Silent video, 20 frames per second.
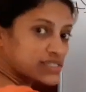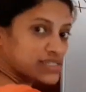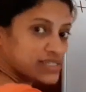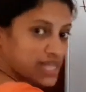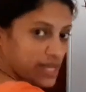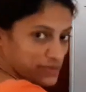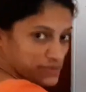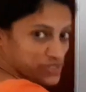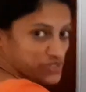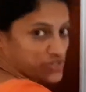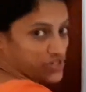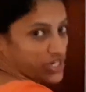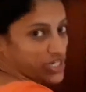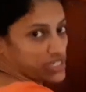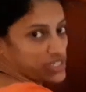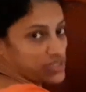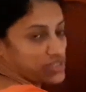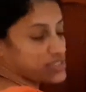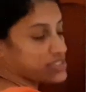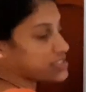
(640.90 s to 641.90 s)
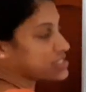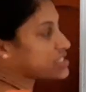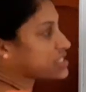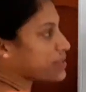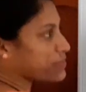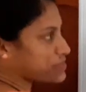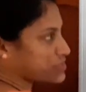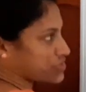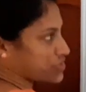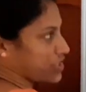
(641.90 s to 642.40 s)
substrate. This is a
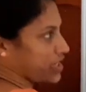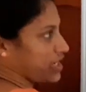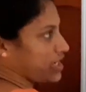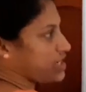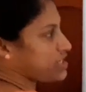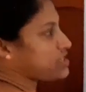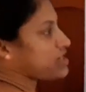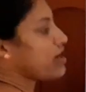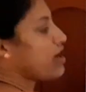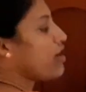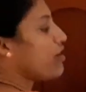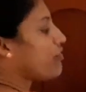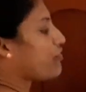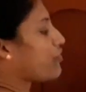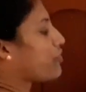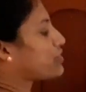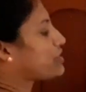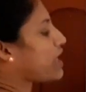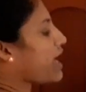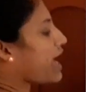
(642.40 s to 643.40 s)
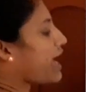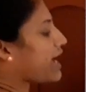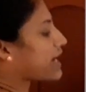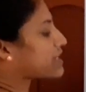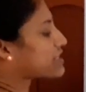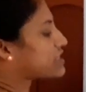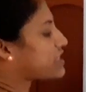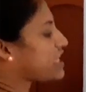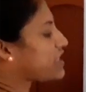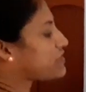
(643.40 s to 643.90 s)
substrate for the
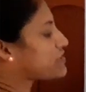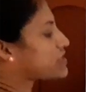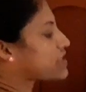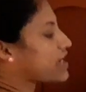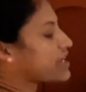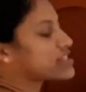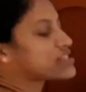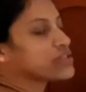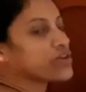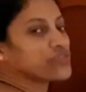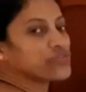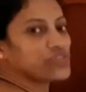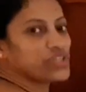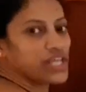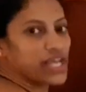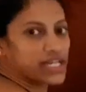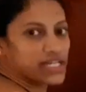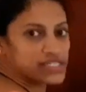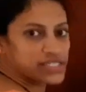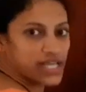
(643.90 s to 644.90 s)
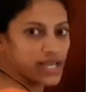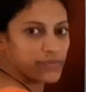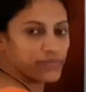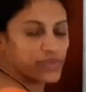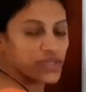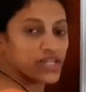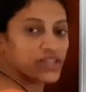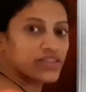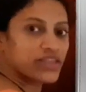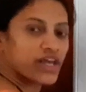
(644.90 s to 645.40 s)
active sites of the enzyme.
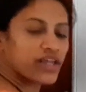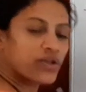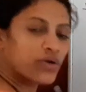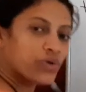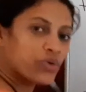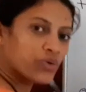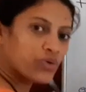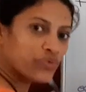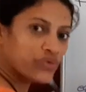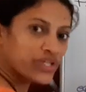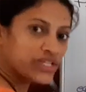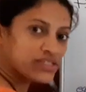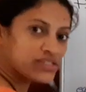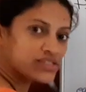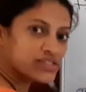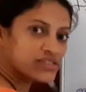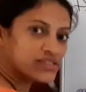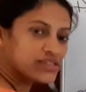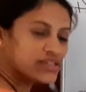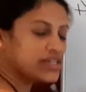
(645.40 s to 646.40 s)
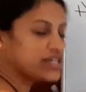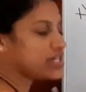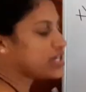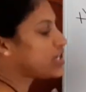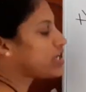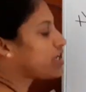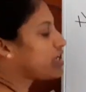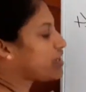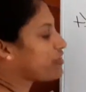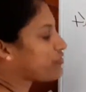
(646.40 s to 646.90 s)
Then who wins?
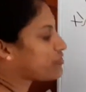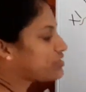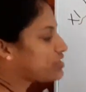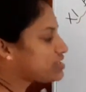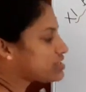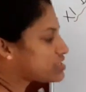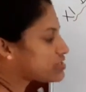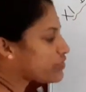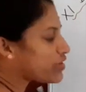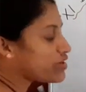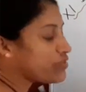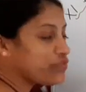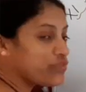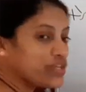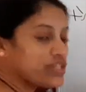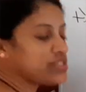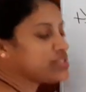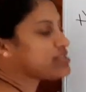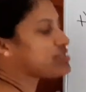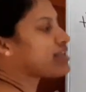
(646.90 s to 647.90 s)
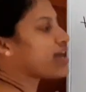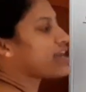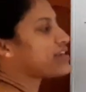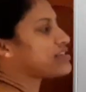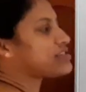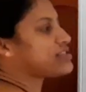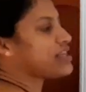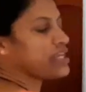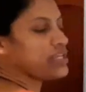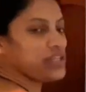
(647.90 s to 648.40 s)
If this one wins, that
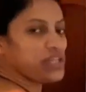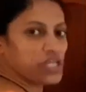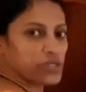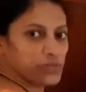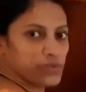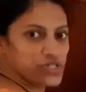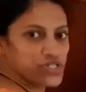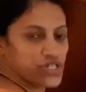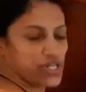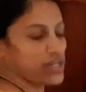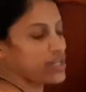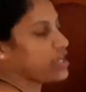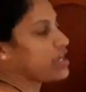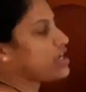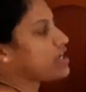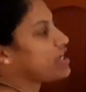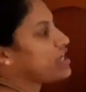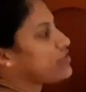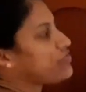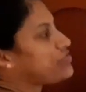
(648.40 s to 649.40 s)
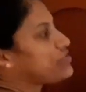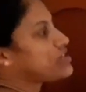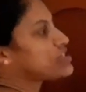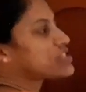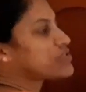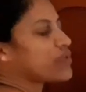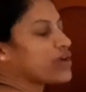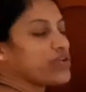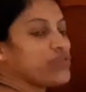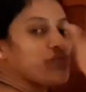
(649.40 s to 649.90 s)
is an inhibition. If
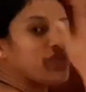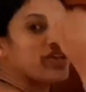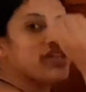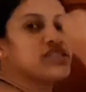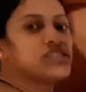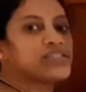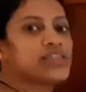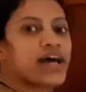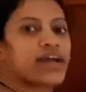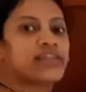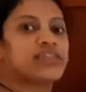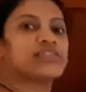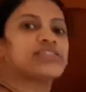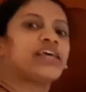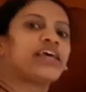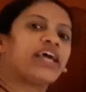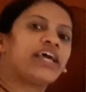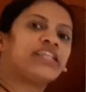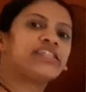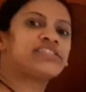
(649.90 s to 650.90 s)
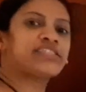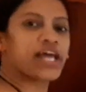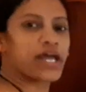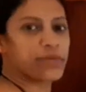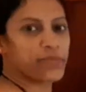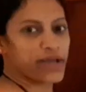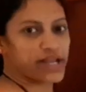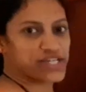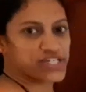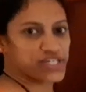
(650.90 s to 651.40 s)
this one wins, that is an
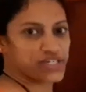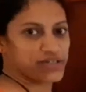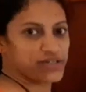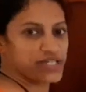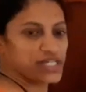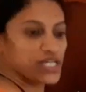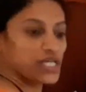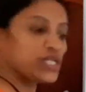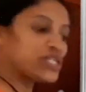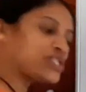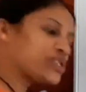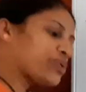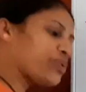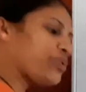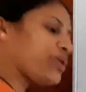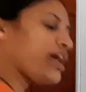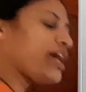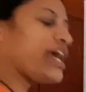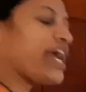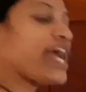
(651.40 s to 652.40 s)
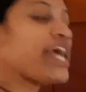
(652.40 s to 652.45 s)
enzyme action. So